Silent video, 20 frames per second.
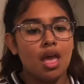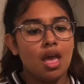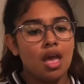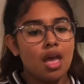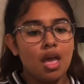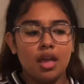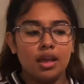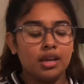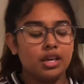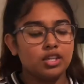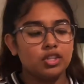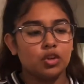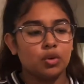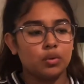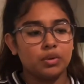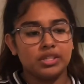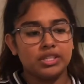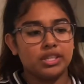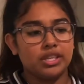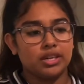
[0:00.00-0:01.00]
He's always
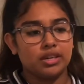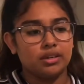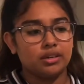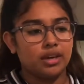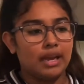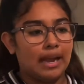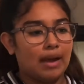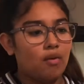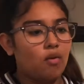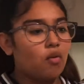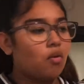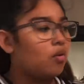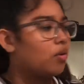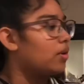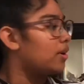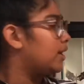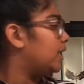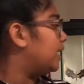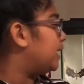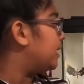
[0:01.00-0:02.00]
there, or
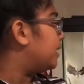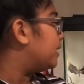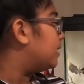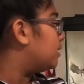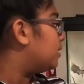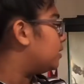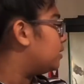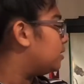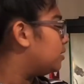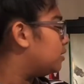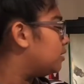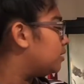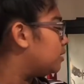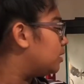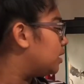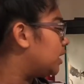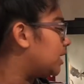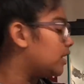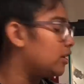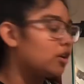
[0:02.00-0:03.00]
in
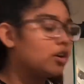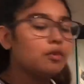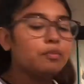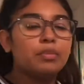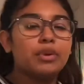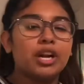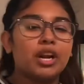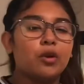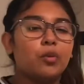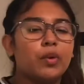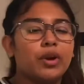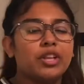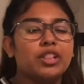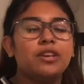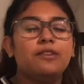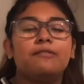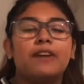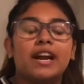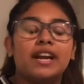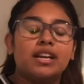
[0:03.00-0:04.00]
here, but I rarely
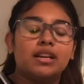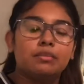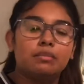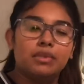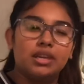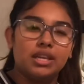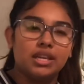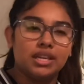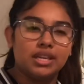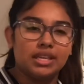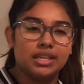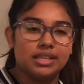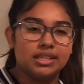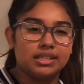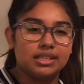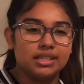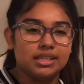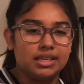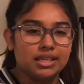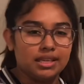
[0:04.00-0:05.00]
find him in his
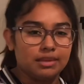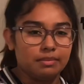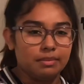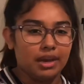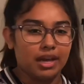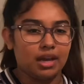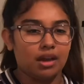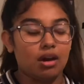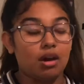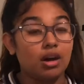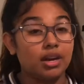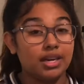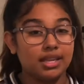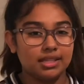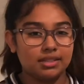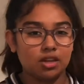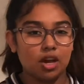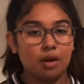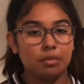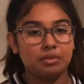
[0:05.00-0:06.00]
heat mat, on the
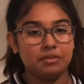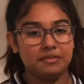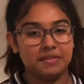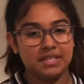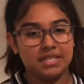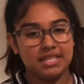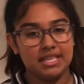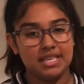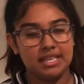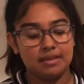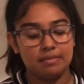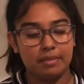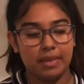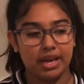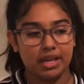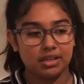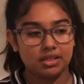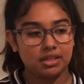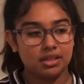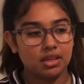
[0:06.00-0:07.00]
top of his heat
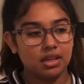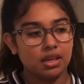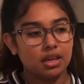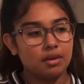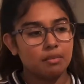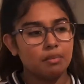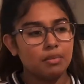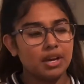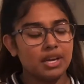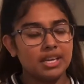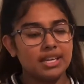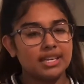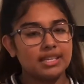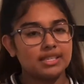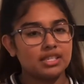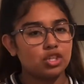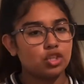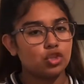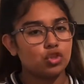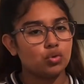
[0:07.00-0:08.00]
mat. But it isn't
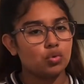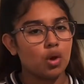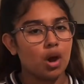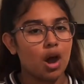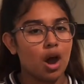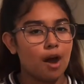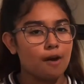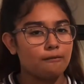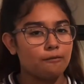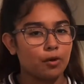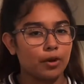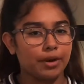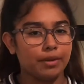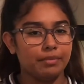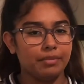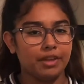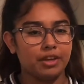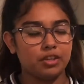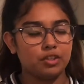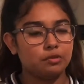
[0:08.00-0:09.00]
too hot for him
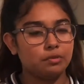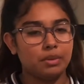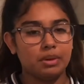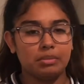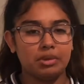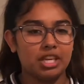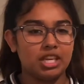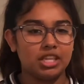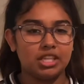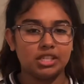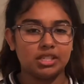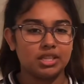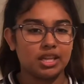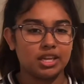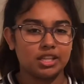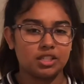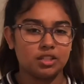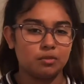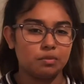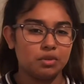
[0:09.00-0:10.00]
there, so maybe he just likes
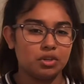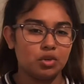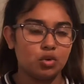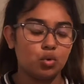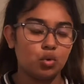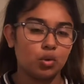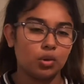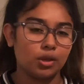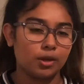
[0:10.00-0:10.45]
to be cooler.